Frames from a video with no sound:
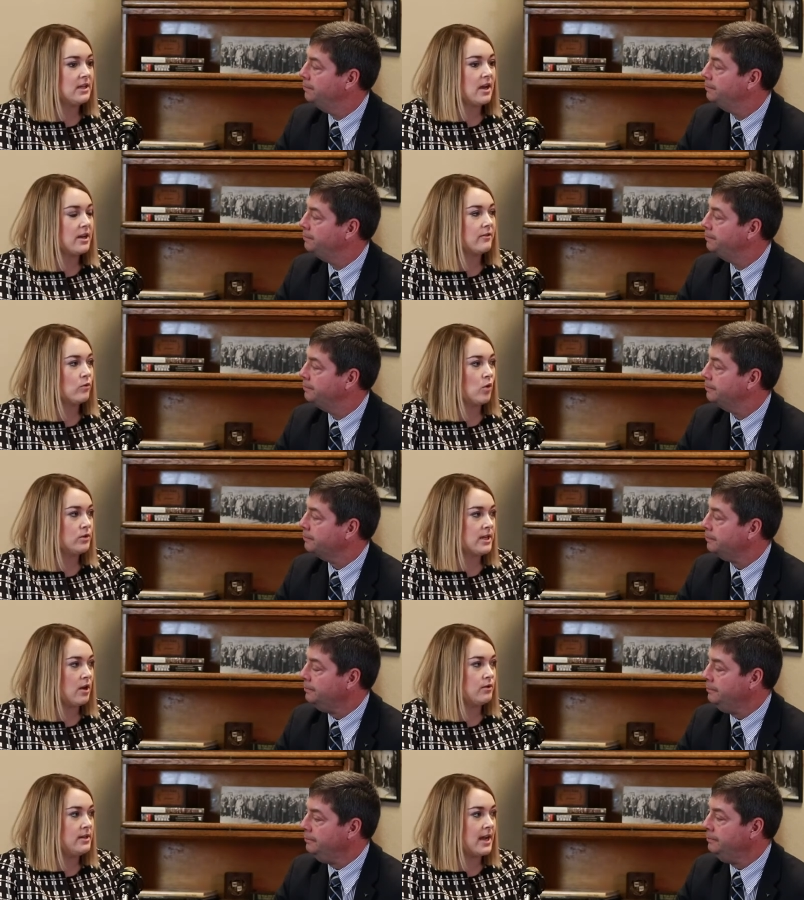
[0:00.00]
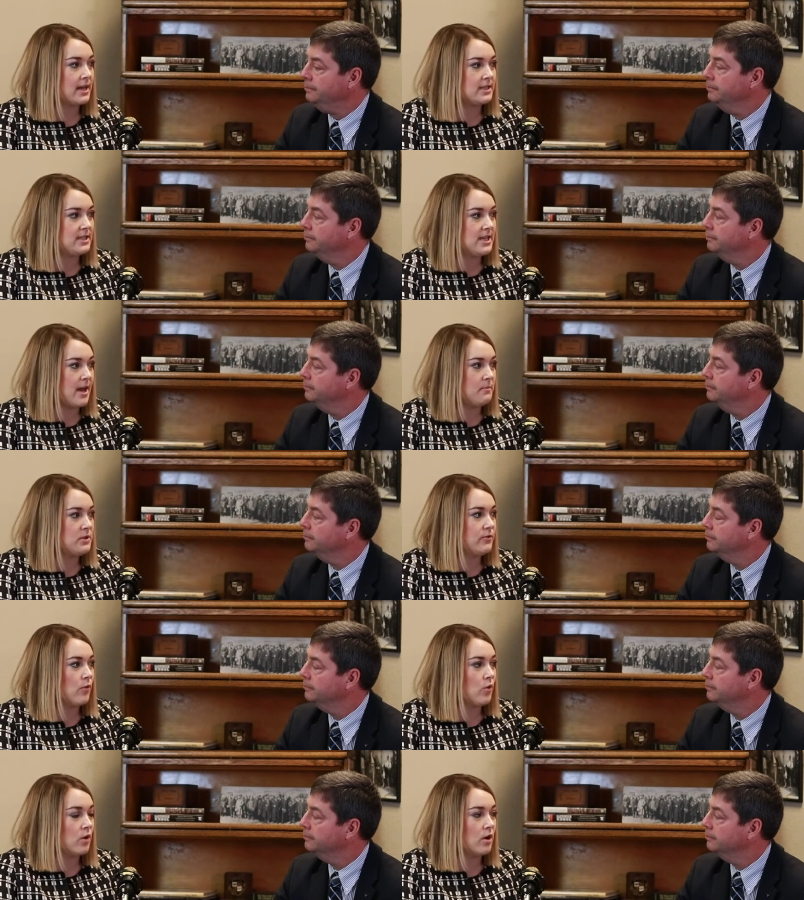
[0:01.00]
Speaker 1: he kind of rolled out next steps
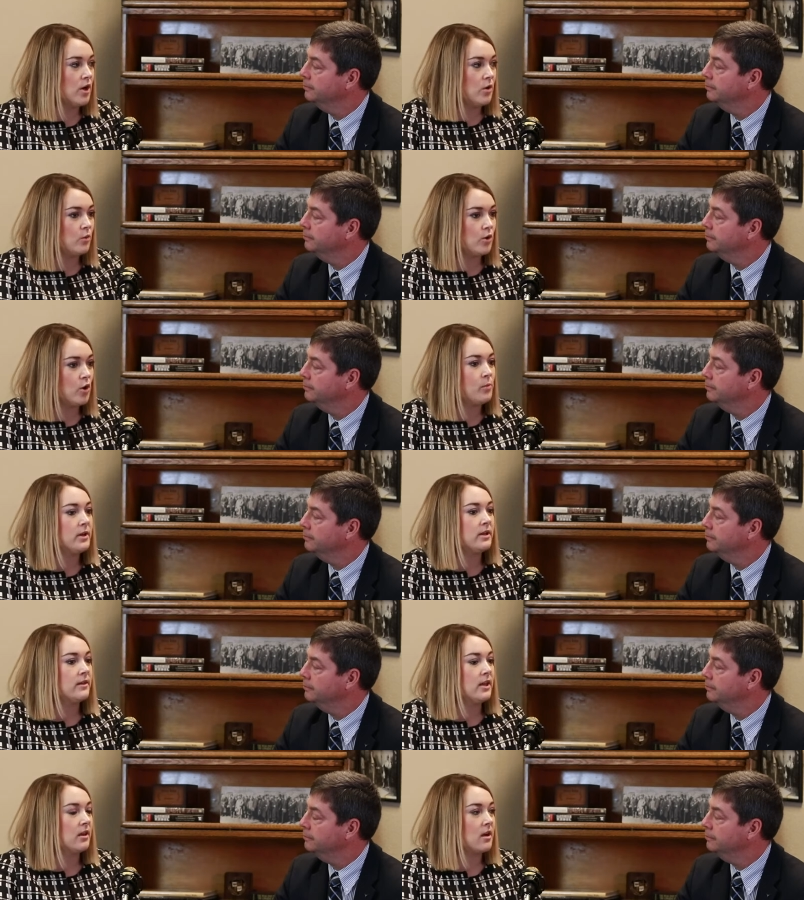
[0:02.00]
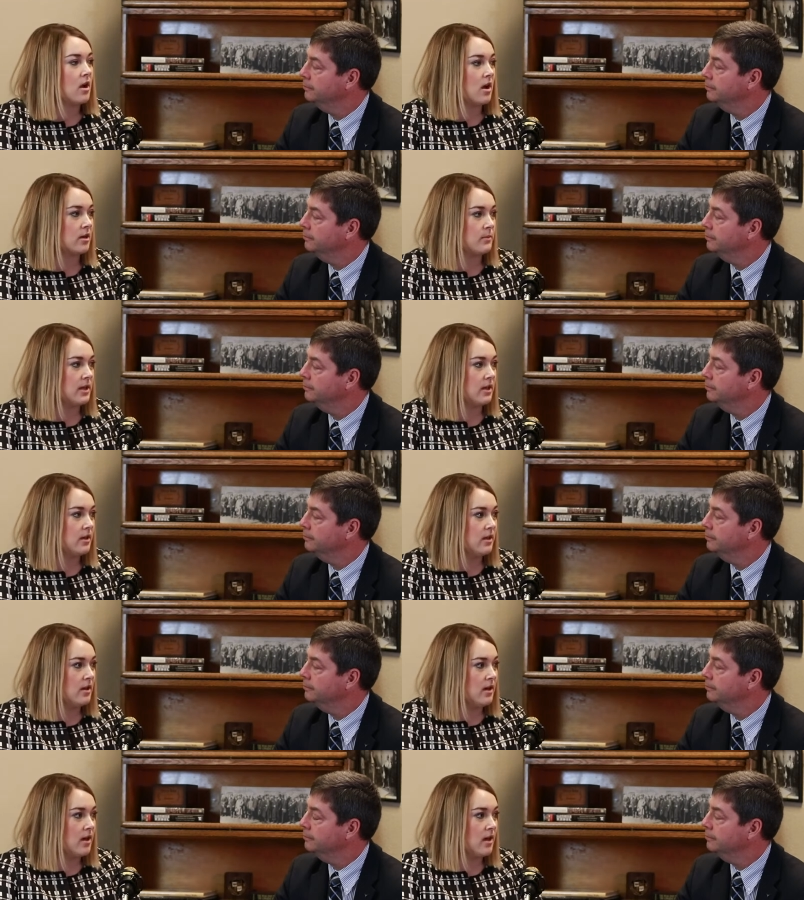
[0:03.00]
for reopening the economy
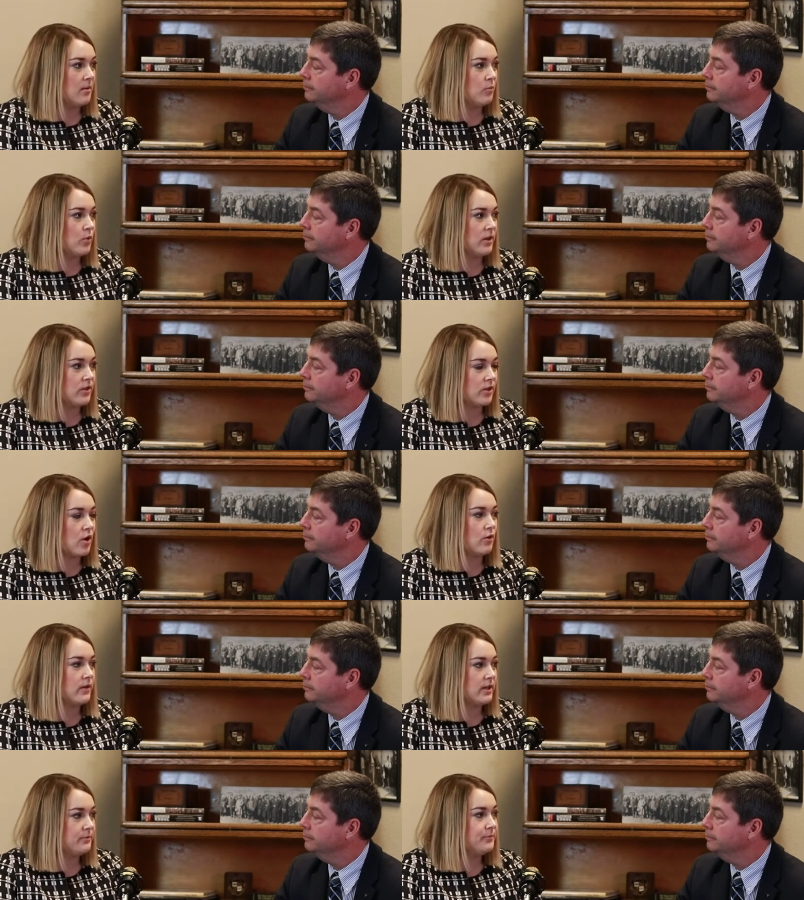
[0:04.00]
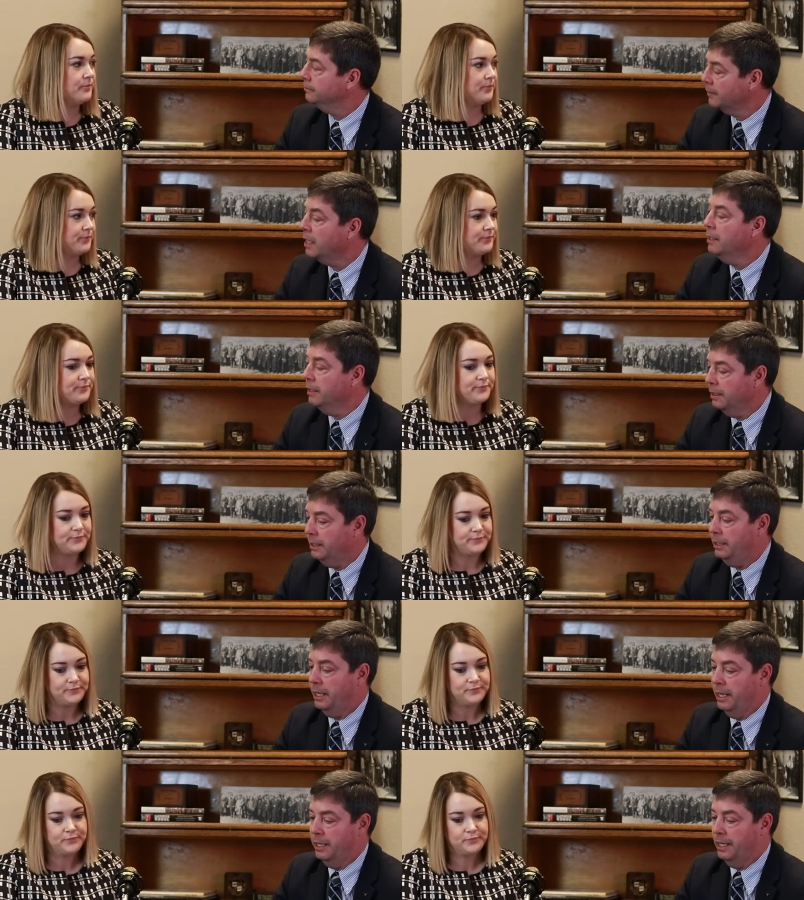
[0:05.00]
um, with COVID.
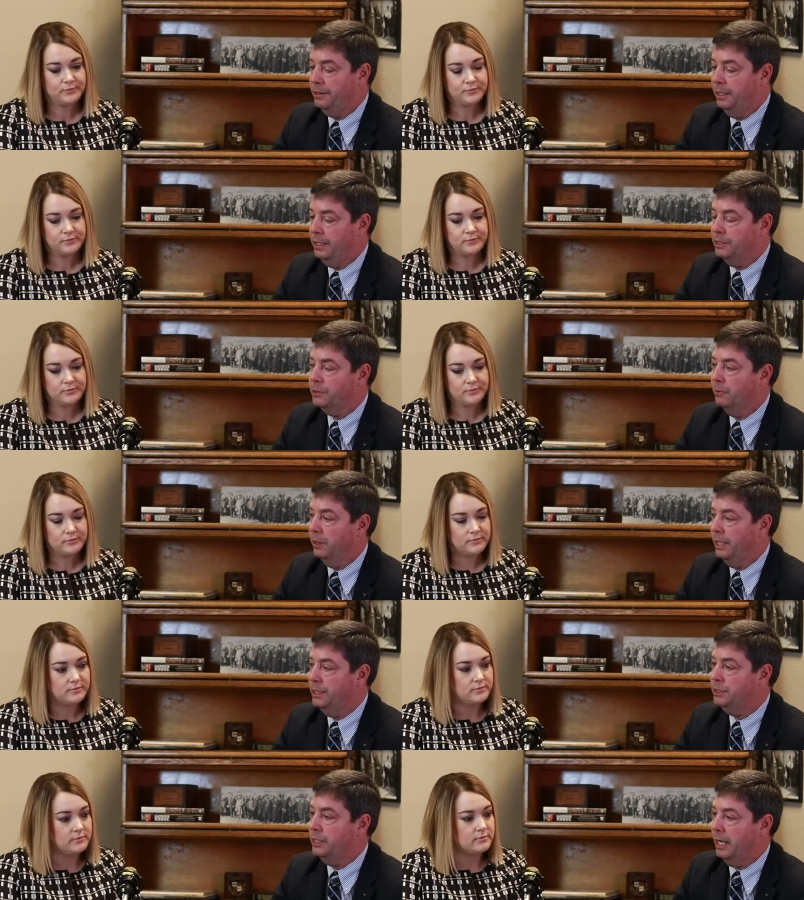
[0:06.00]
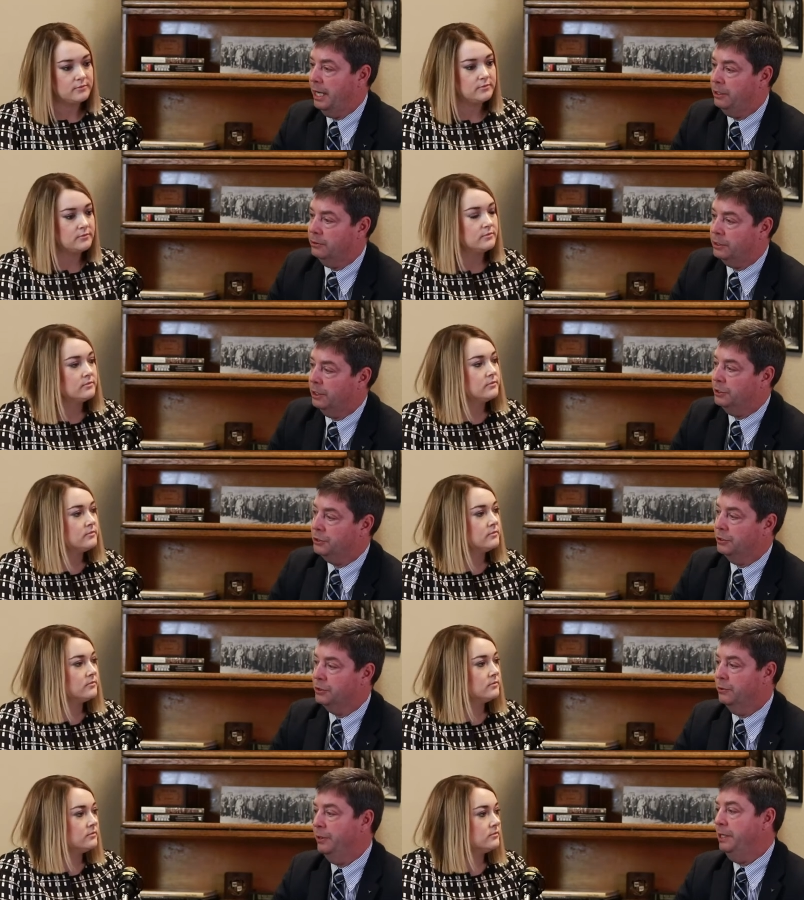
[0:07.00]
Speaker 2: Yeah, and I think as it relates to
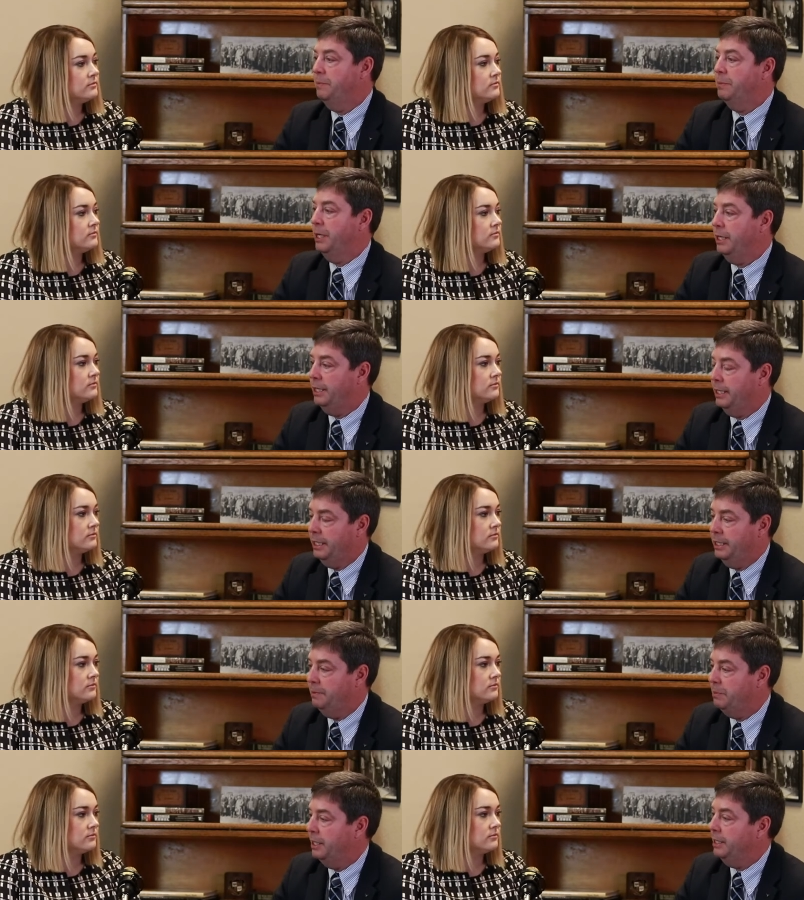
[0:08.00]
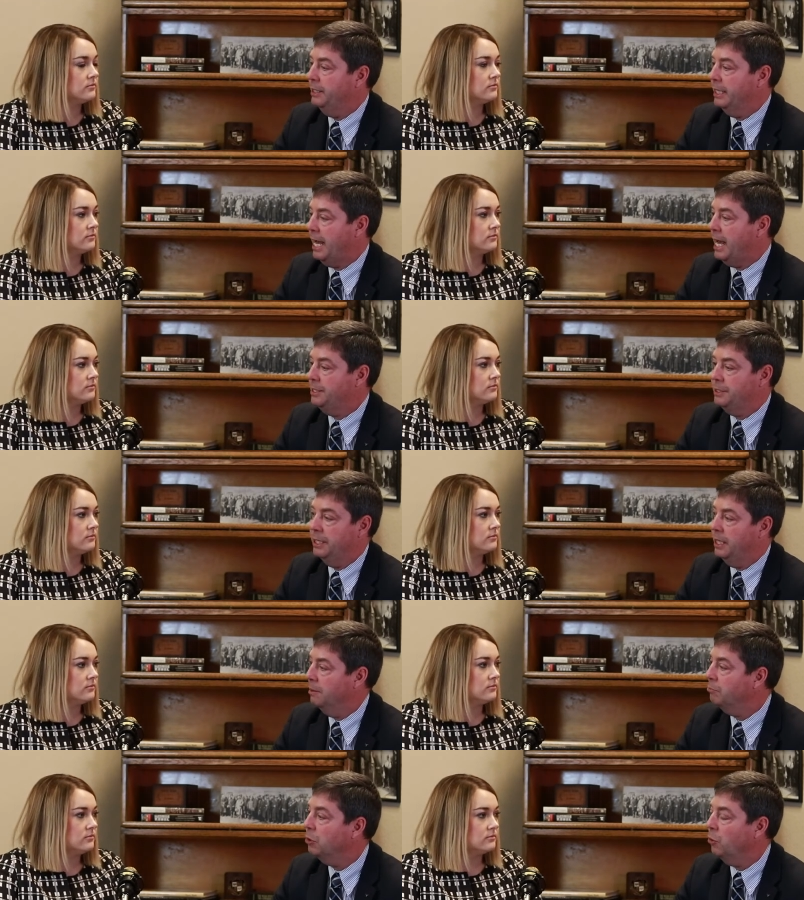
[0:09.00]
agriculture, so anybody anybody that has an
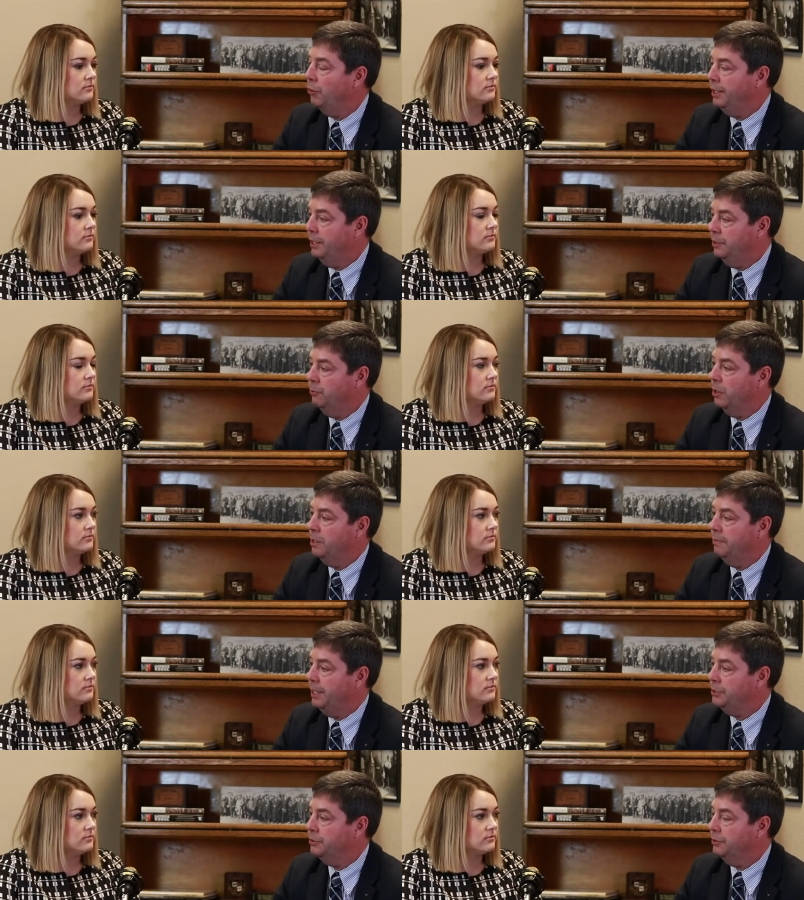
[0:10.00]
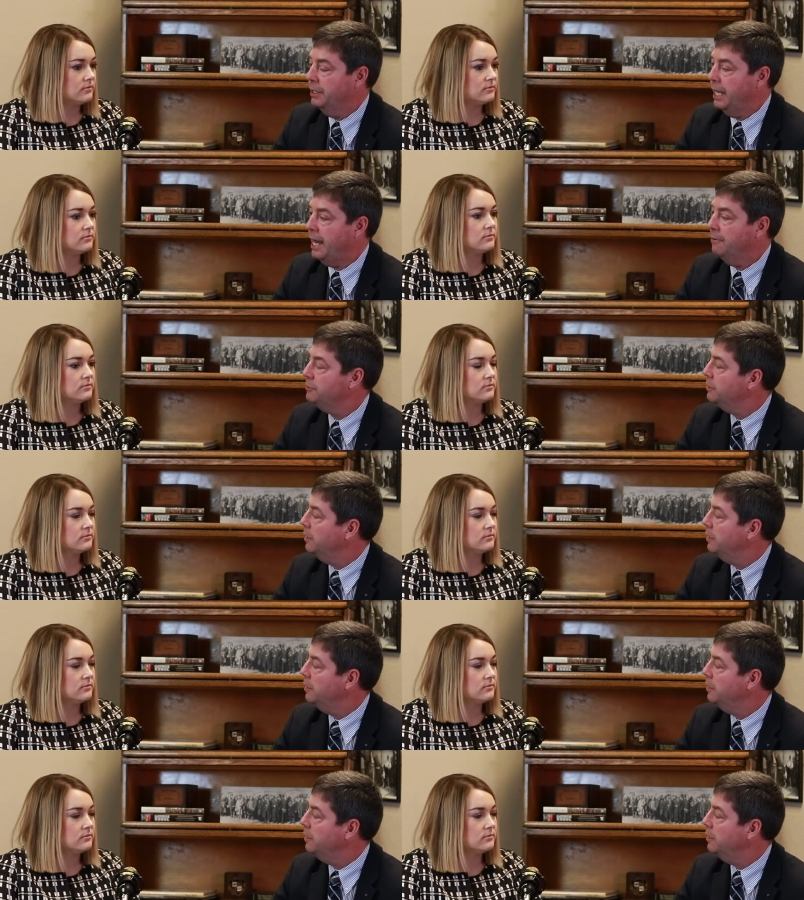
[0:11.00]
employee, you want to make sure that you have